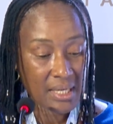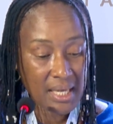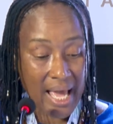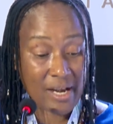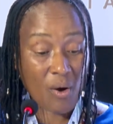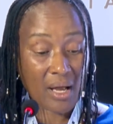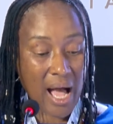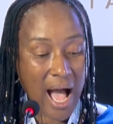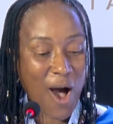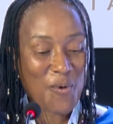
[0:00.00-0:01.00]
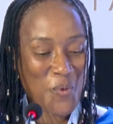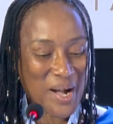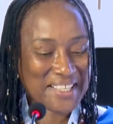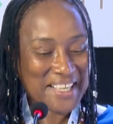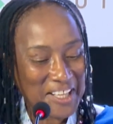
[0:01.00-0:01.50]
and
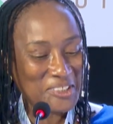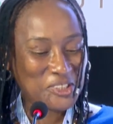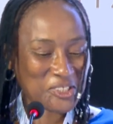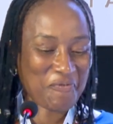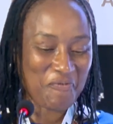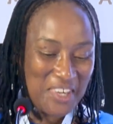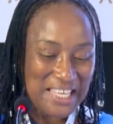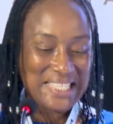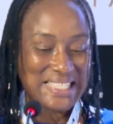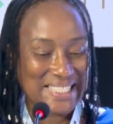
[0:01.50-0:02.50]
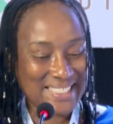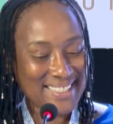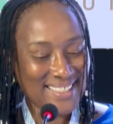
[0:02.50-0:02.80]
aquaculture feeds